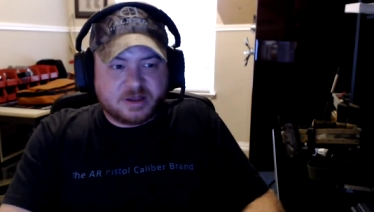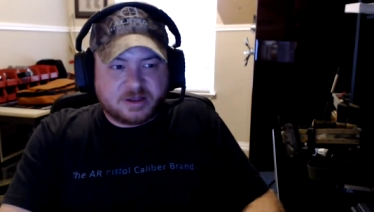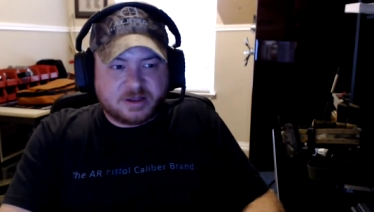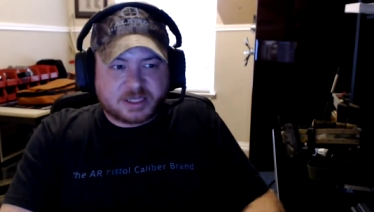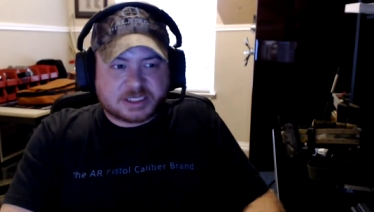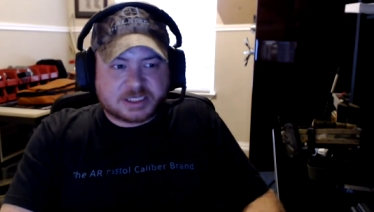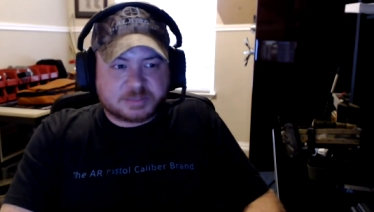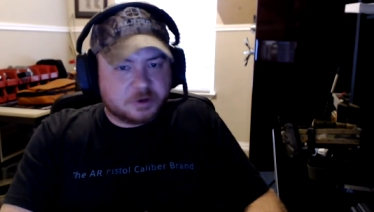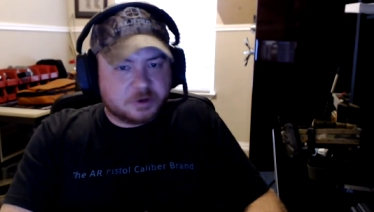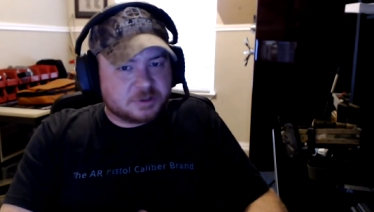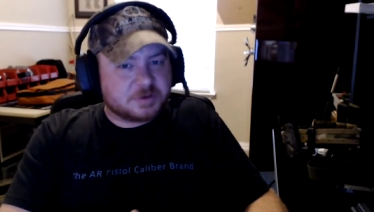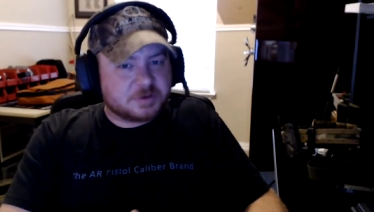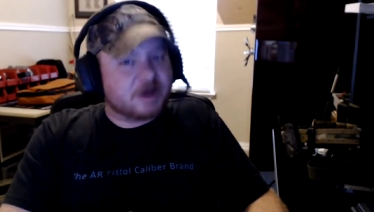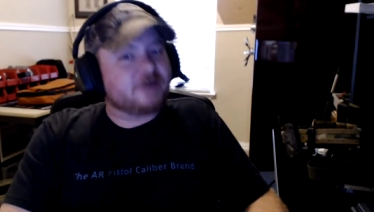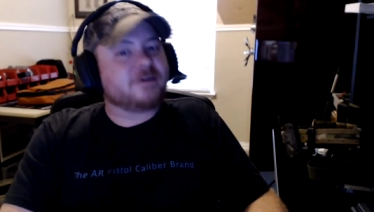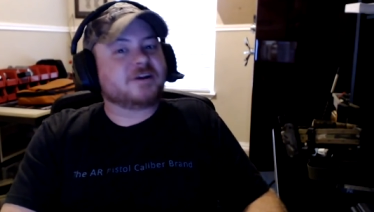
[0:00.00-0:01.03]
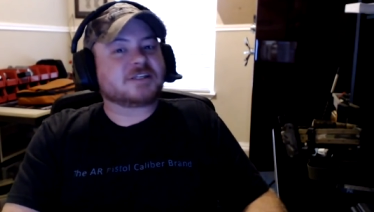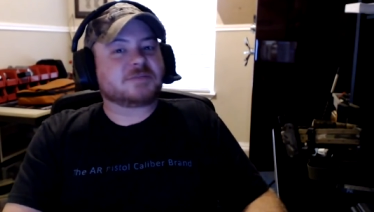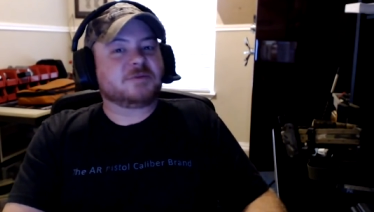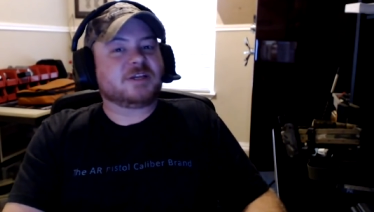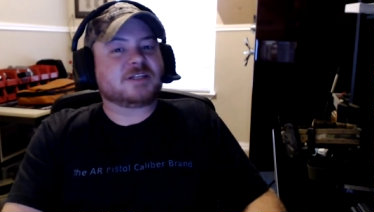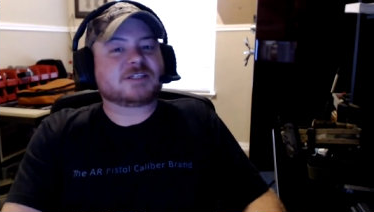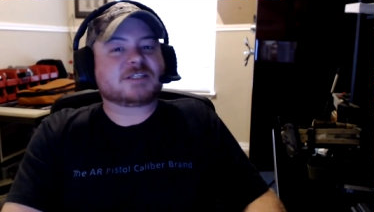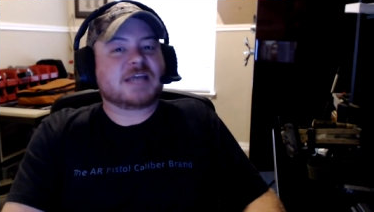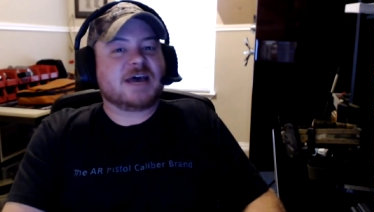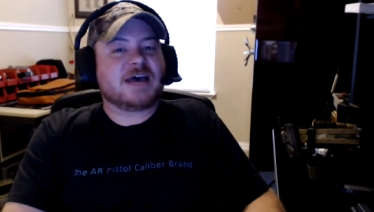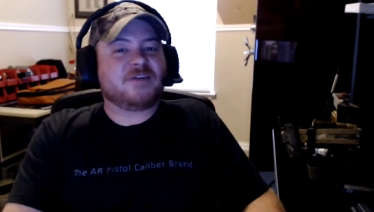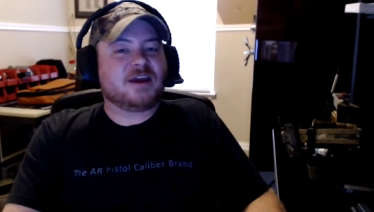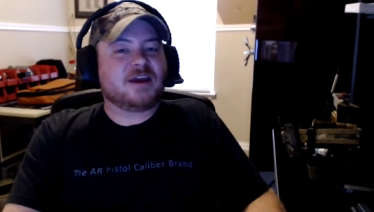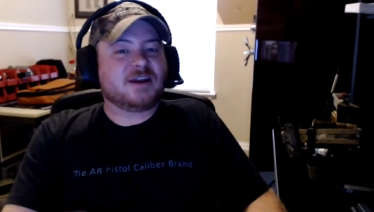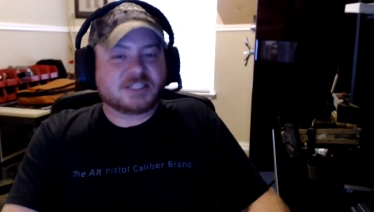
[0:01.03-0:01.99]
Like smokeless powder doesn't mean it doesn't have
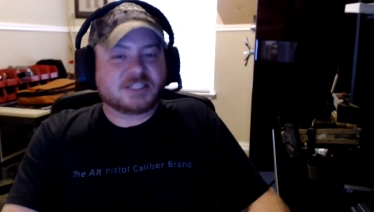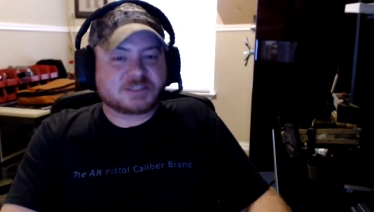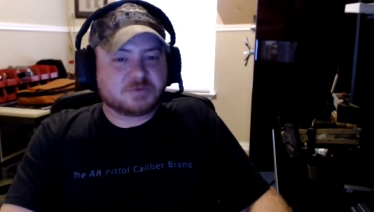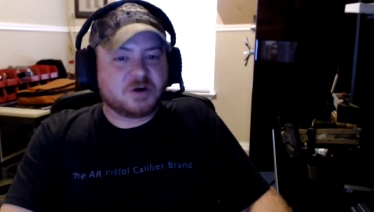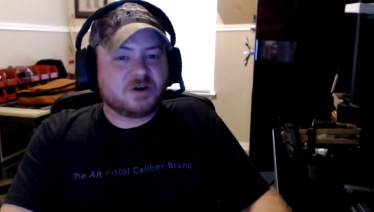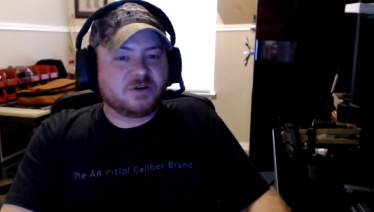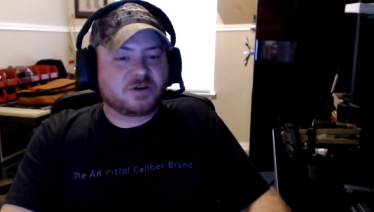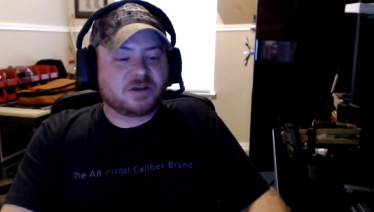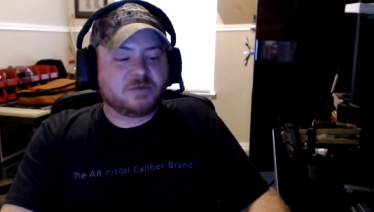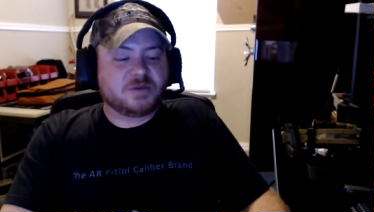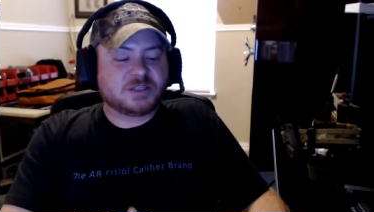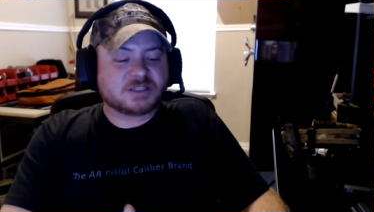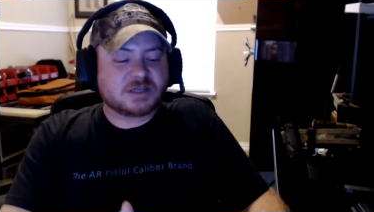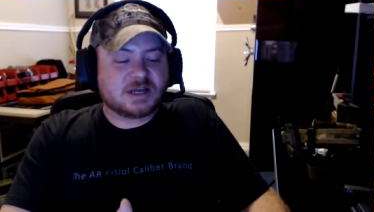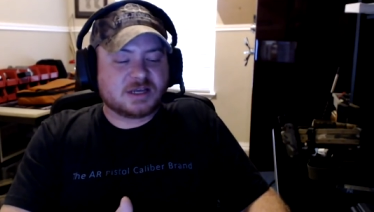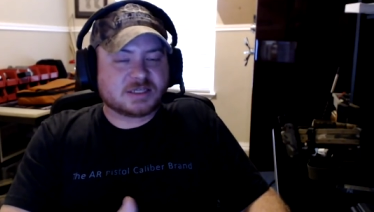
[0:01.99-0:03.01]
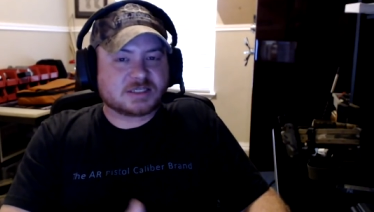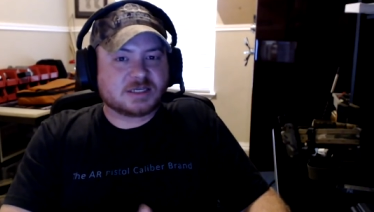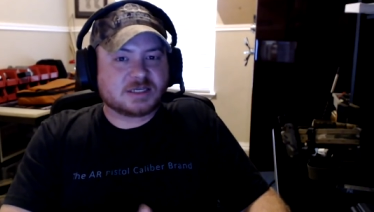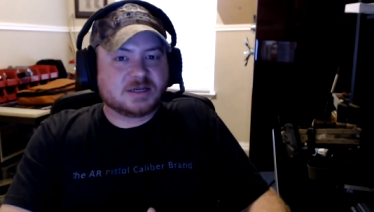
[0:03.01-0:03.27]
any smoke. It means it has